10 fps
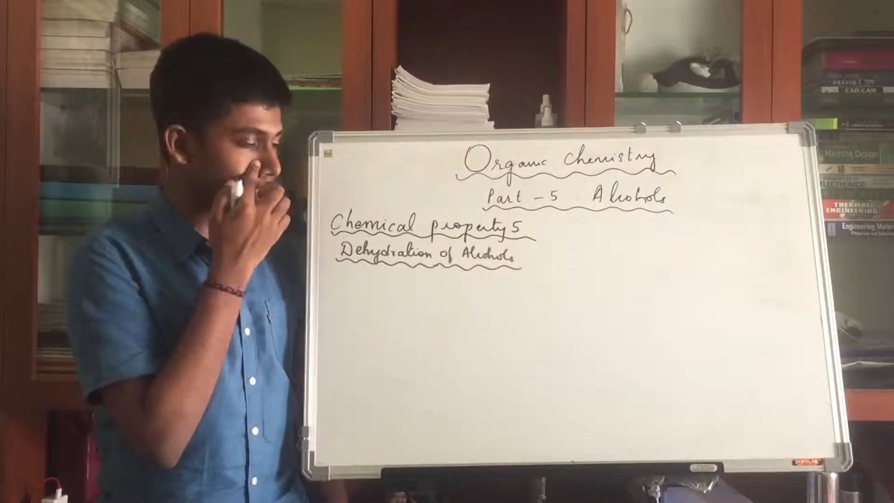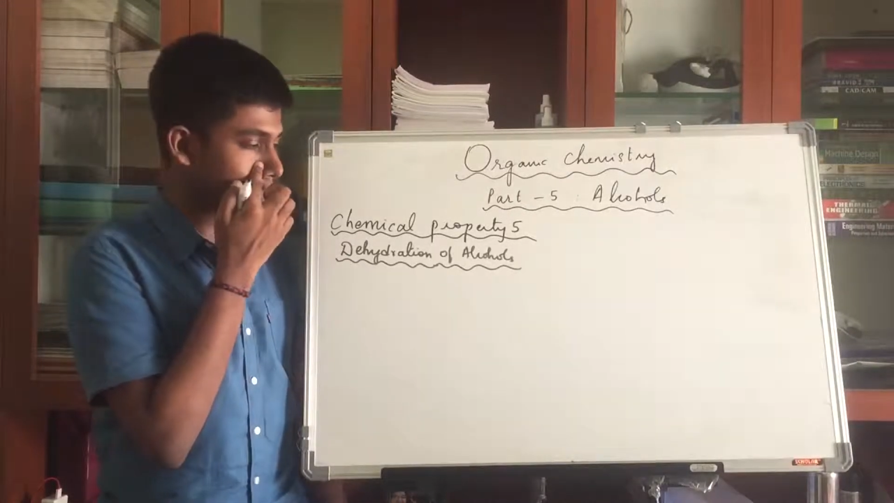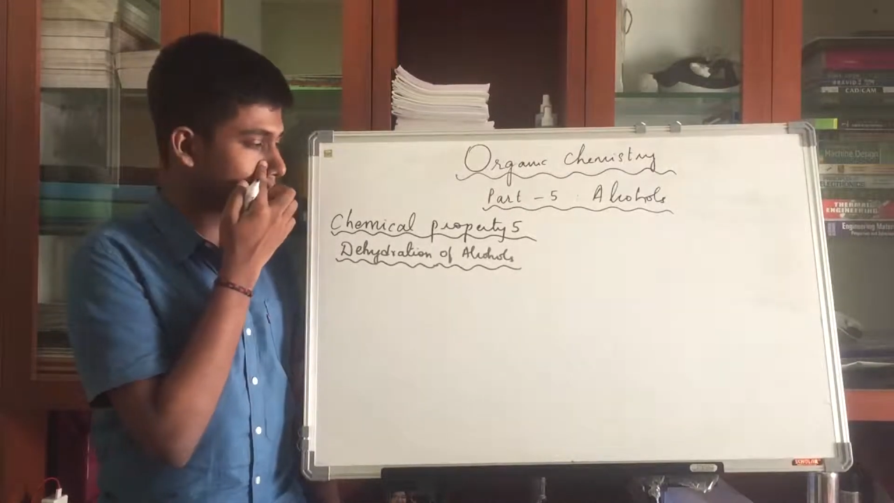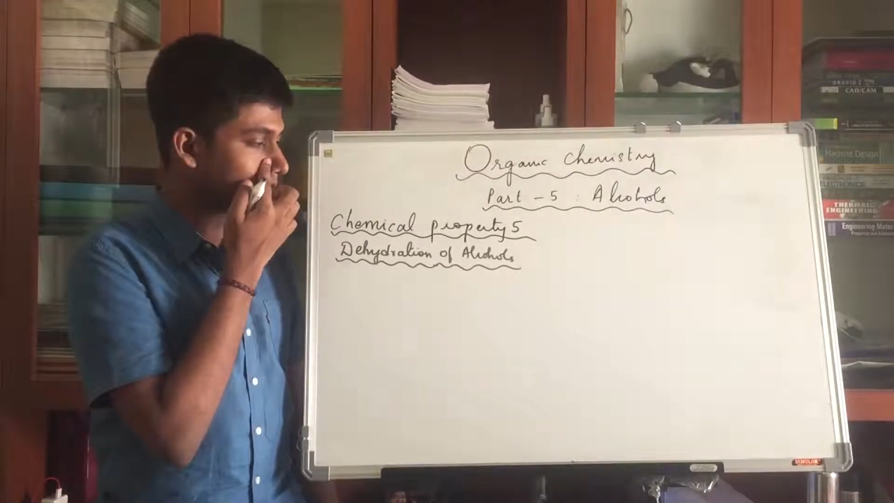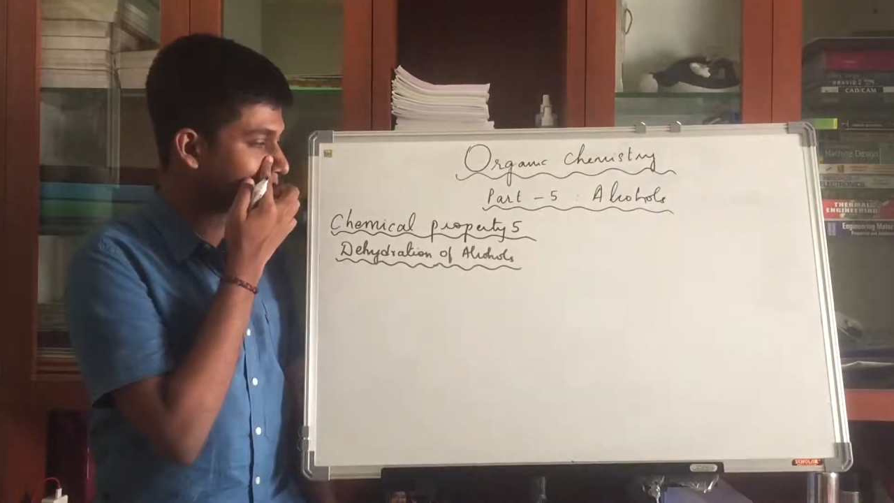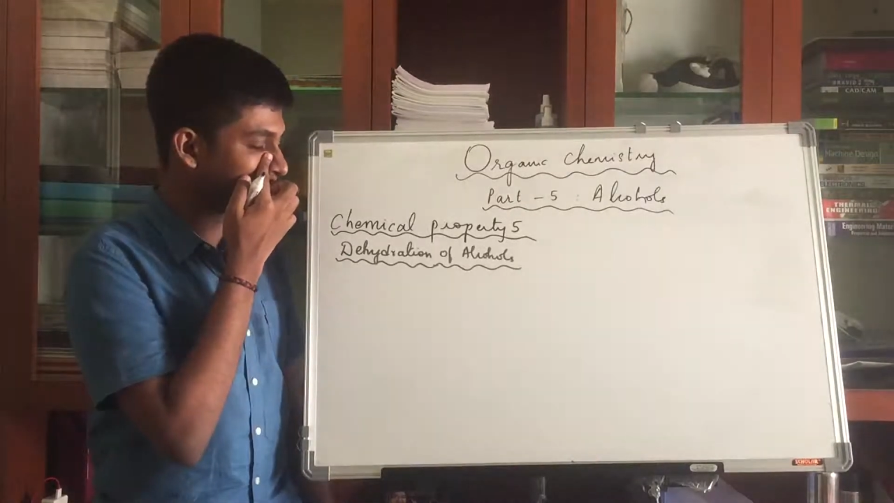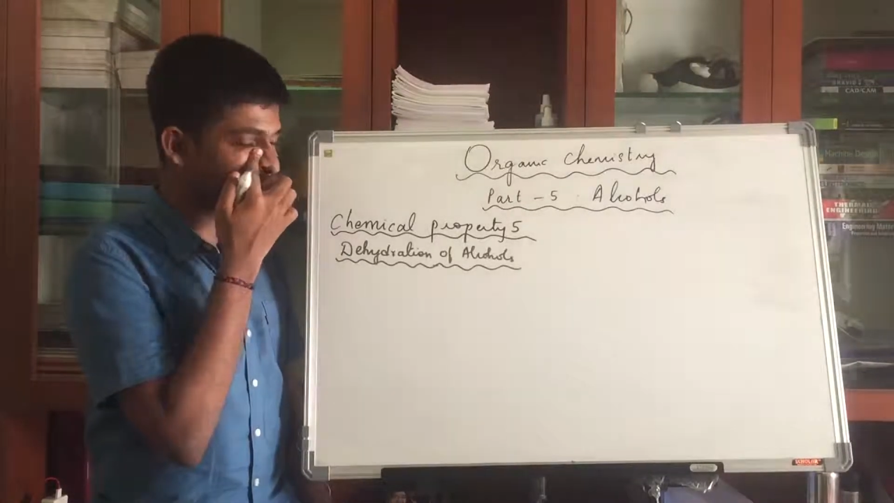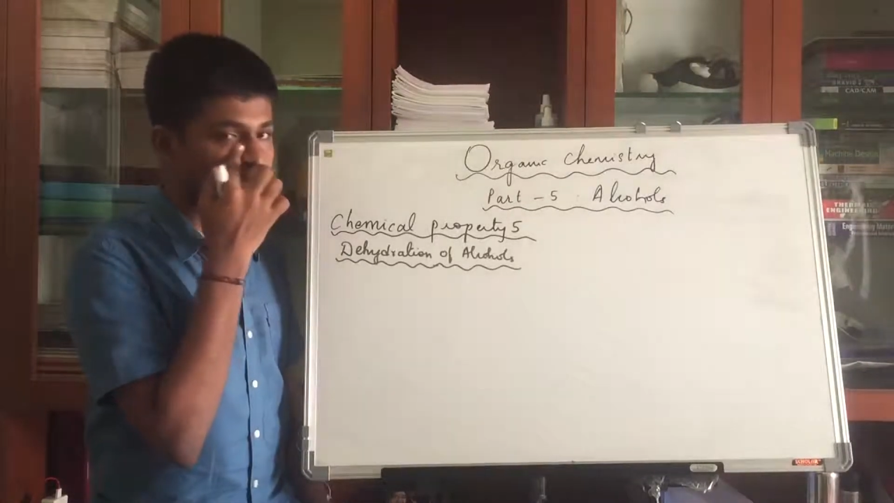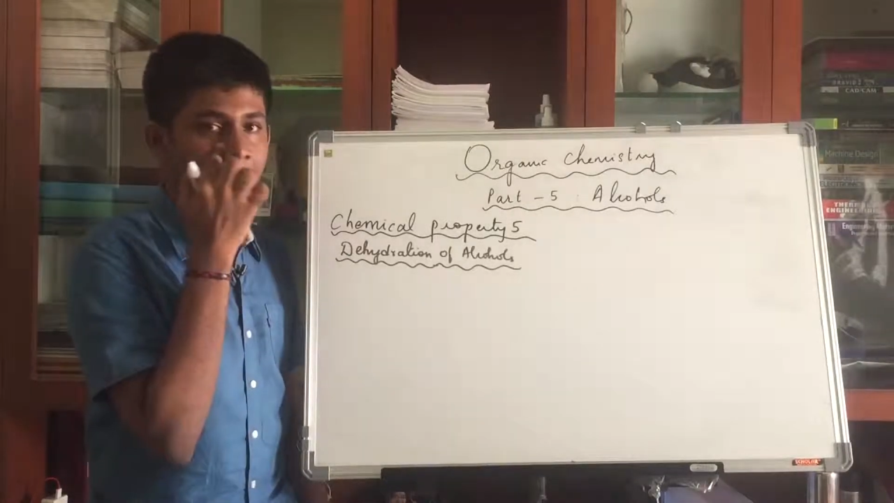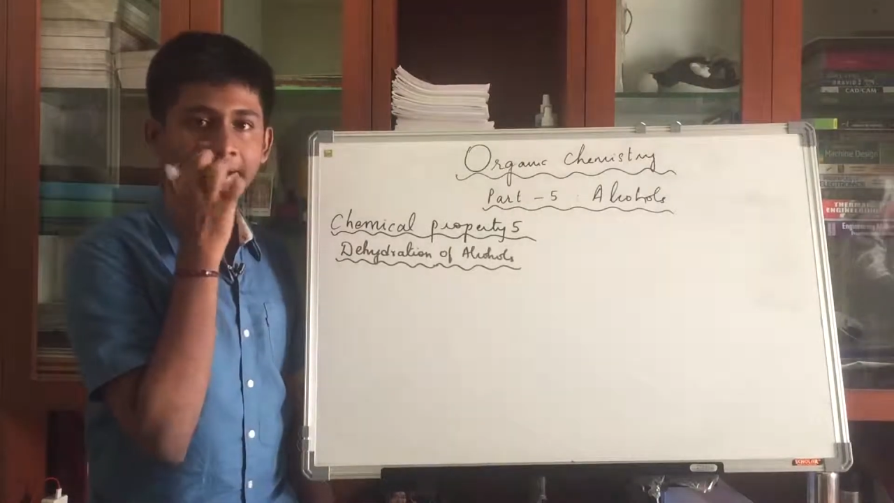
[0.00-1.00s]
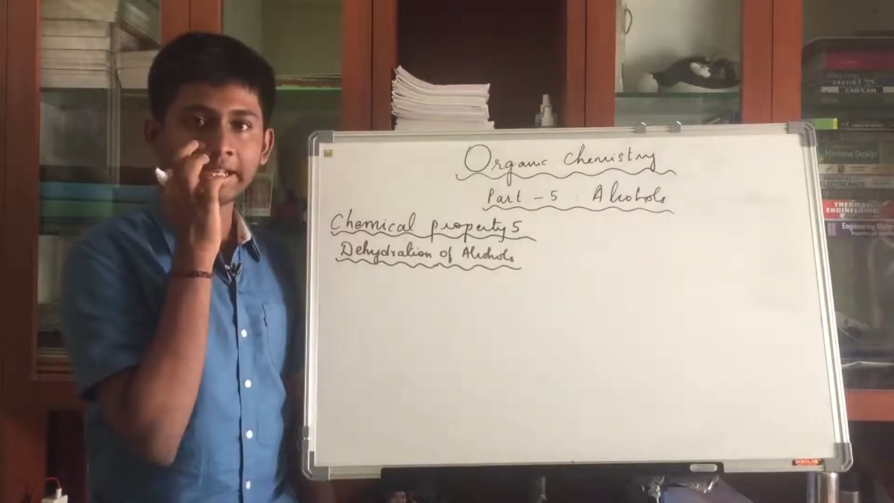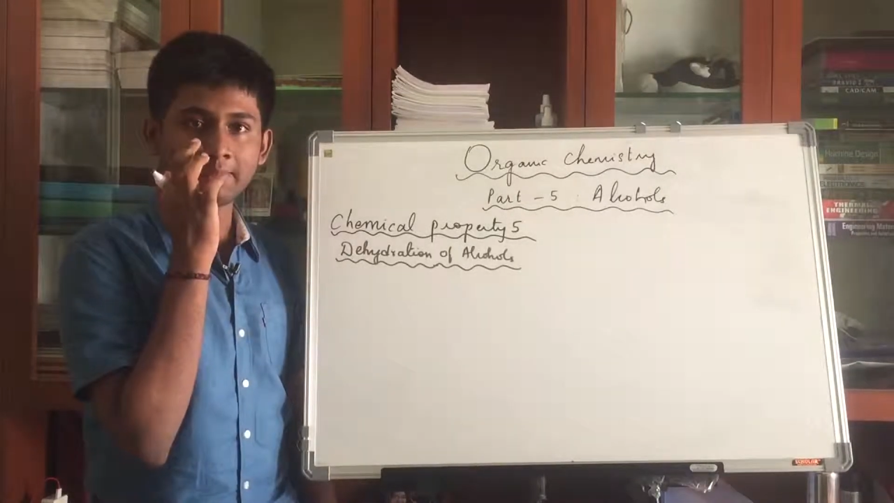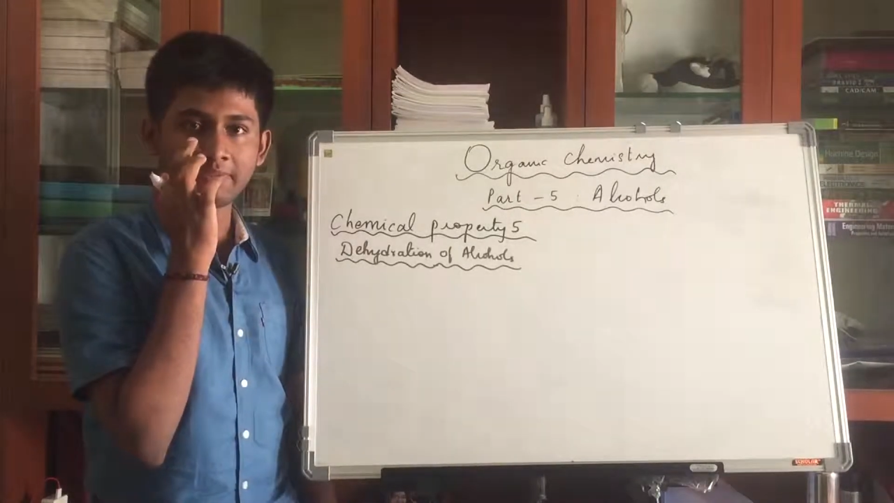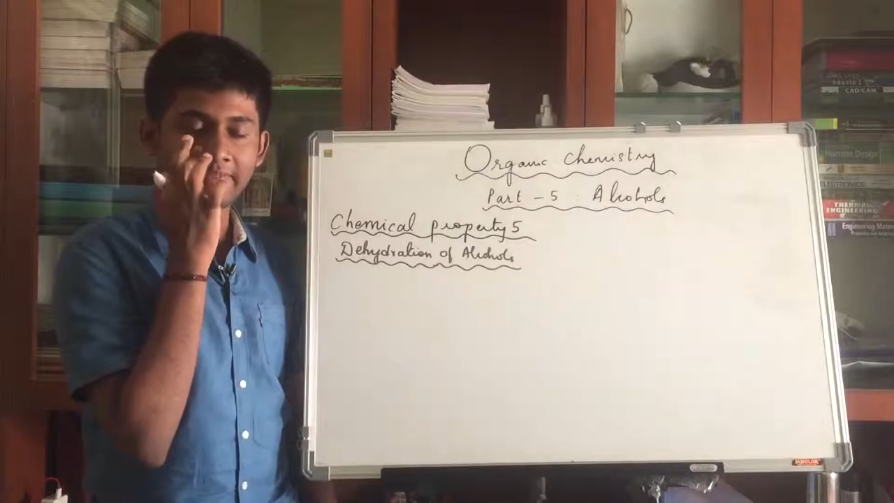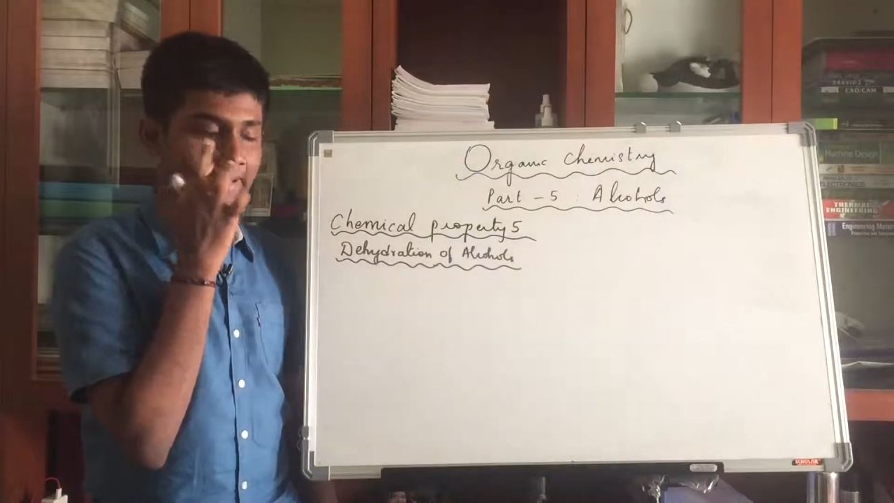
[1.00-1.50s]
which is the chemical property
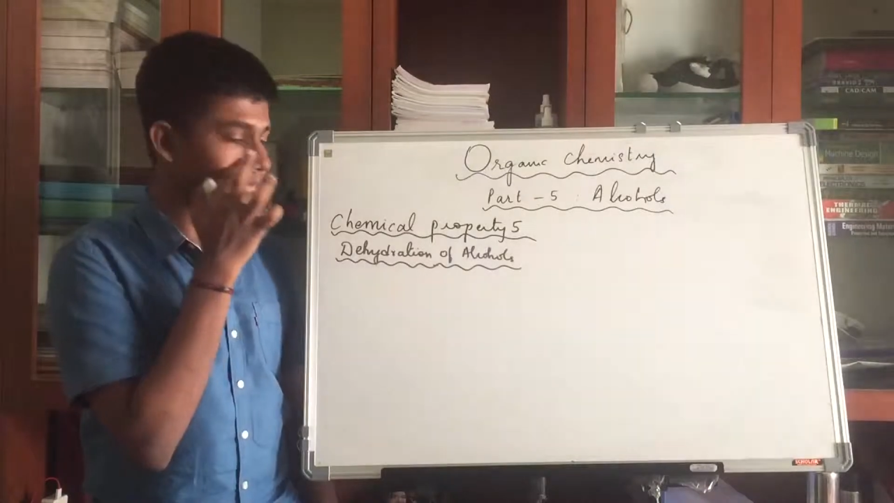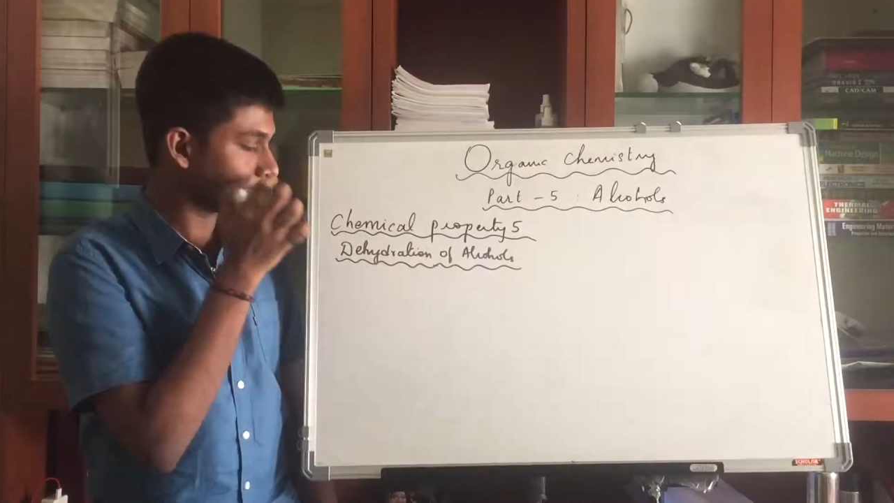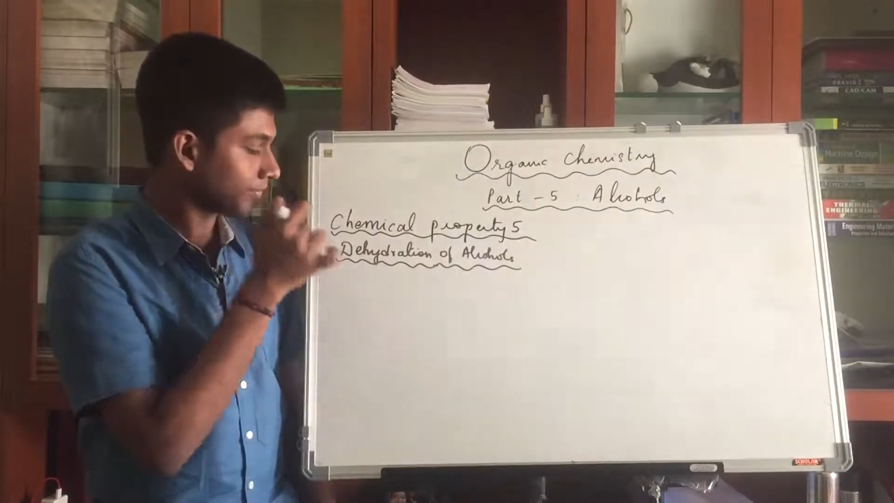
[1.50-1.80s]
number 5,